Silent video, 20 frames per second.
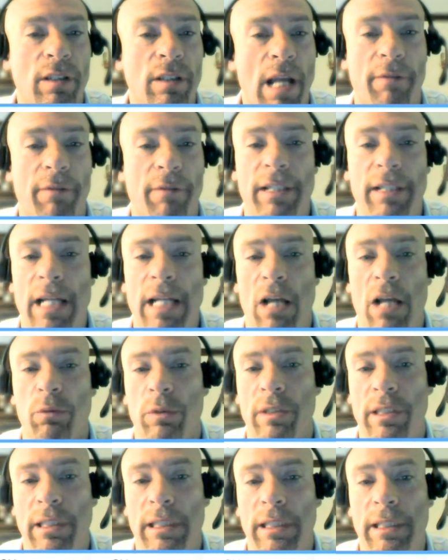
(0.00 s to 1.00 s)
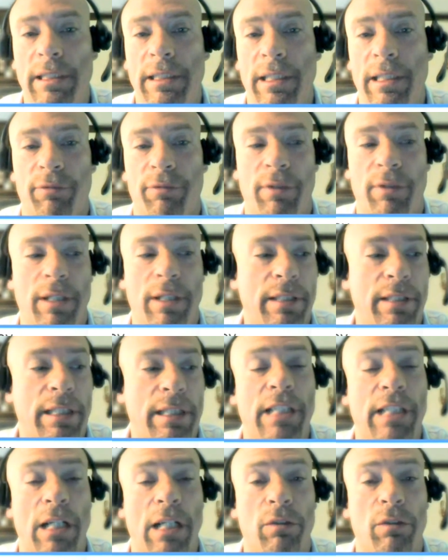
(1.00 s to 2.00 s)
Every house will see different
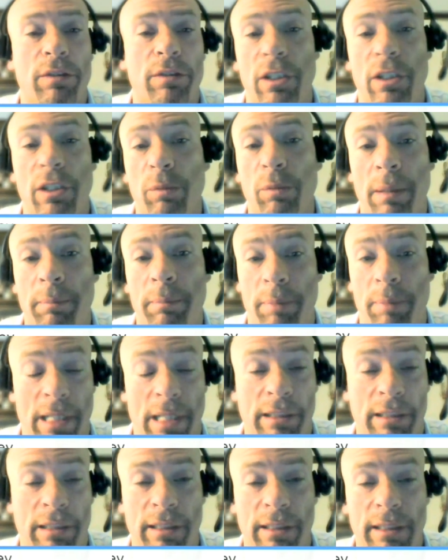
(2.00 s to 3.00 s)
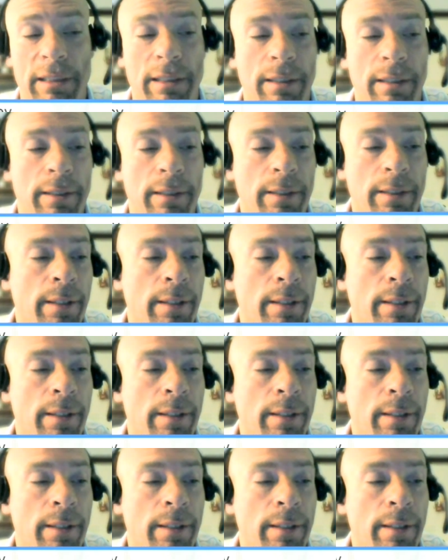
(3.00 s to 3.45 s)
in-channel tilt, potentially.